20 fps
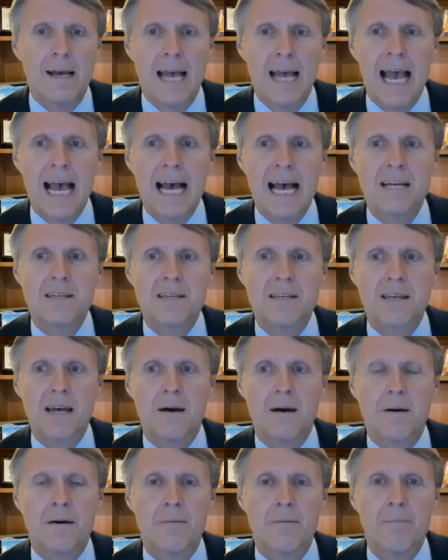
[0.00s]
As
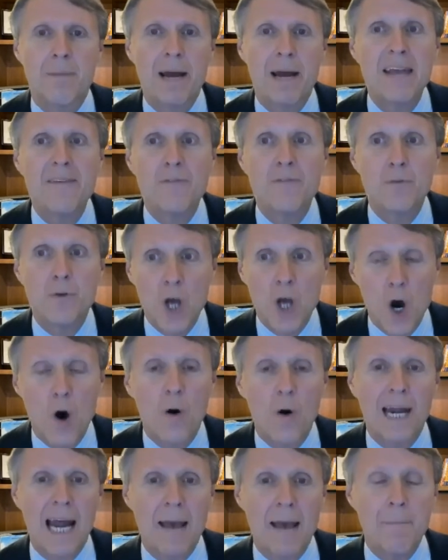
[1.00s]
uh, many of you
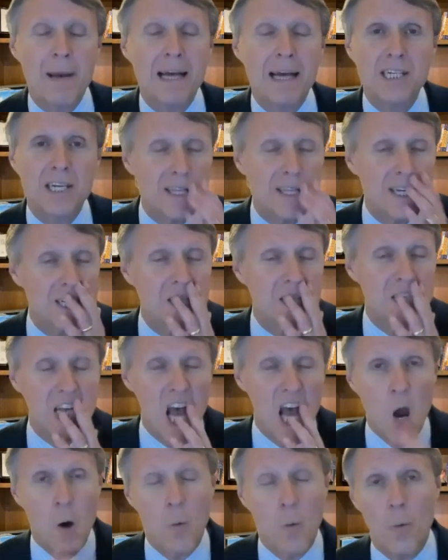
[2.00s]
know, and I mentioned this
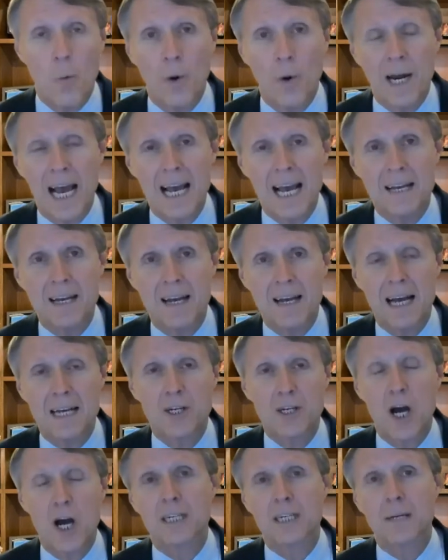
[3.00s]
when I, I
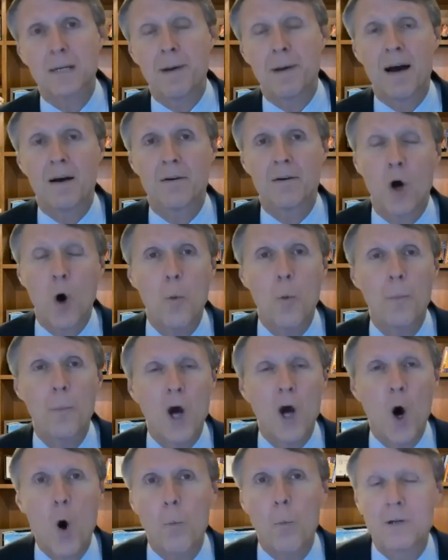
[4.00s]
talked about hope
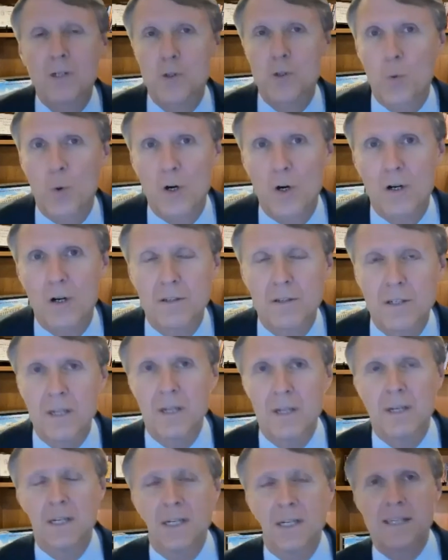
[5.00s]
in a hopeless world
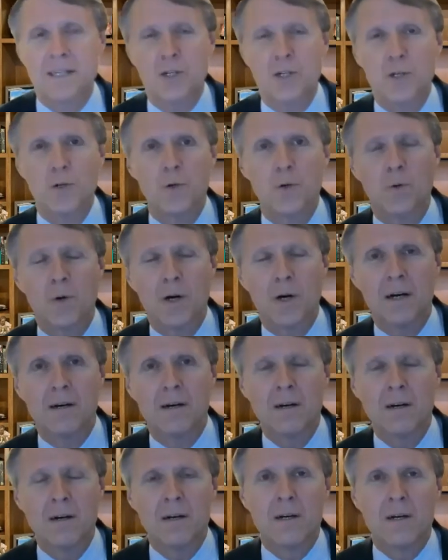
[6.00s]
to, to uh,
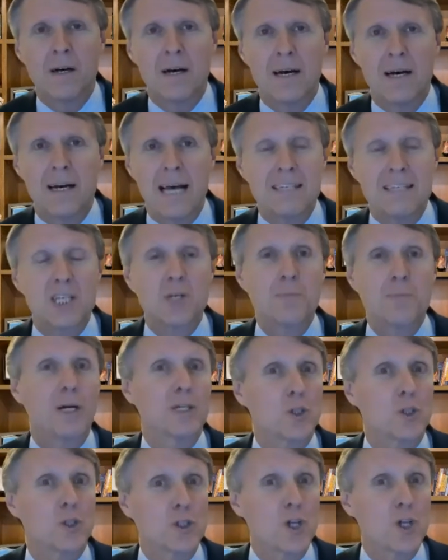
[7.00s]
as a
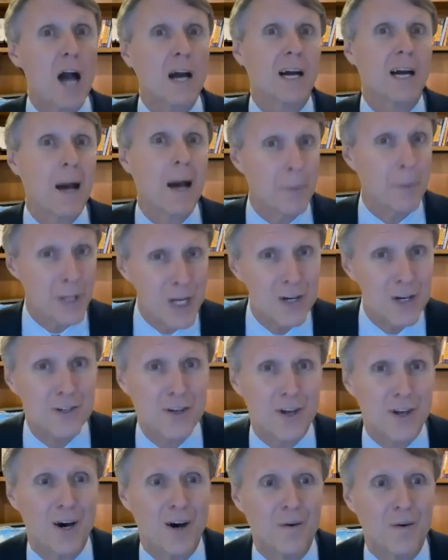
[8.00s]
spiritual talk a couple of
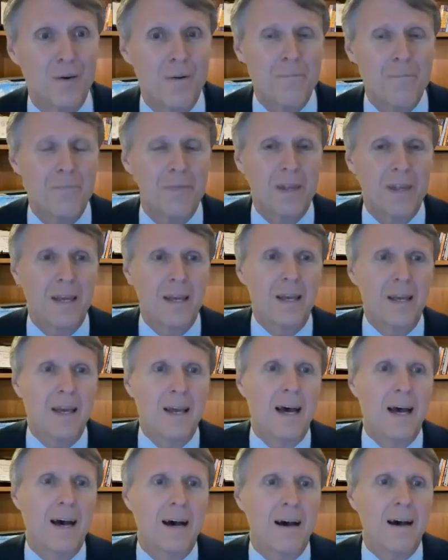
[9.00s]
years ago,
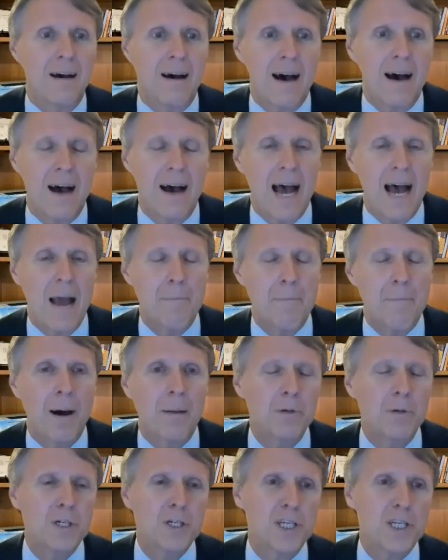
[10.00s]
uh, I
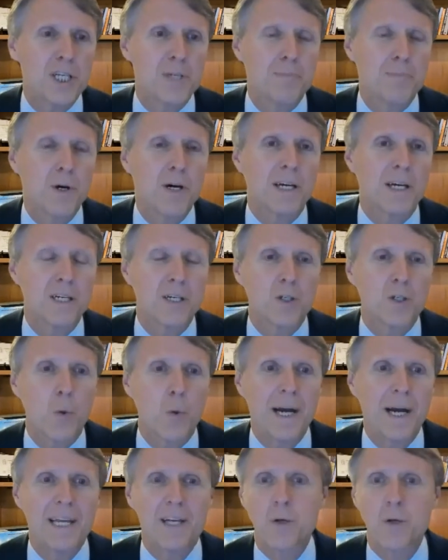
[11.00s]
published this book in
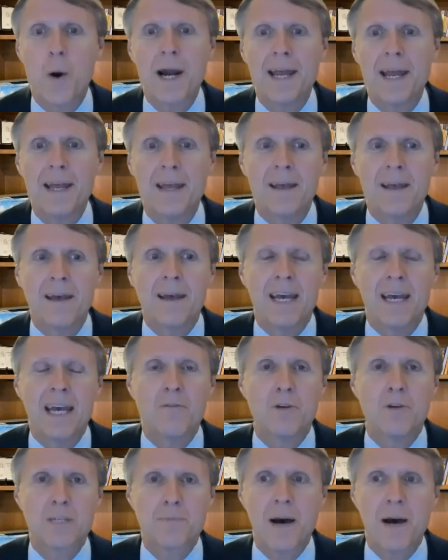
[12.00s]
2020 in
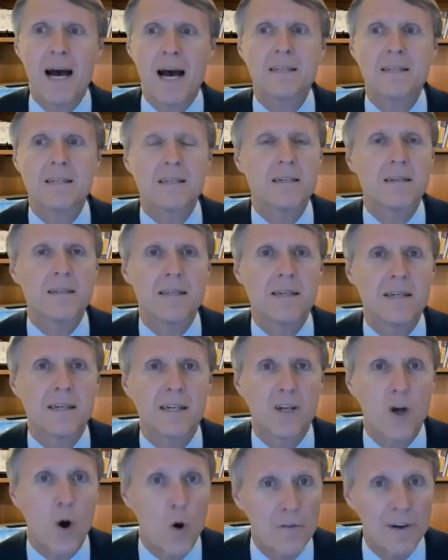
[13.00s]
response to
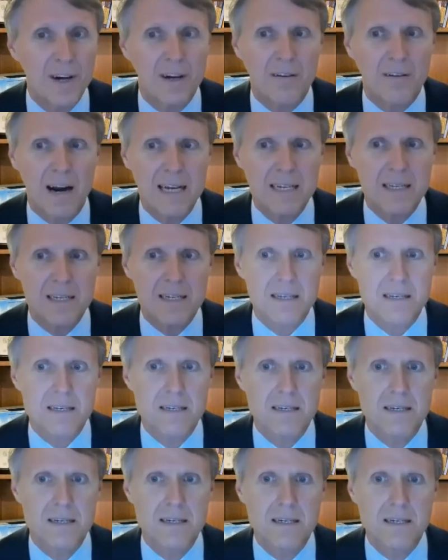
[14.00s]
the COVID
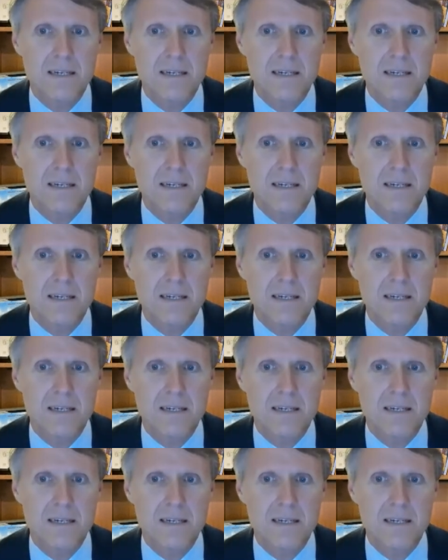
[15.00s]
crisis.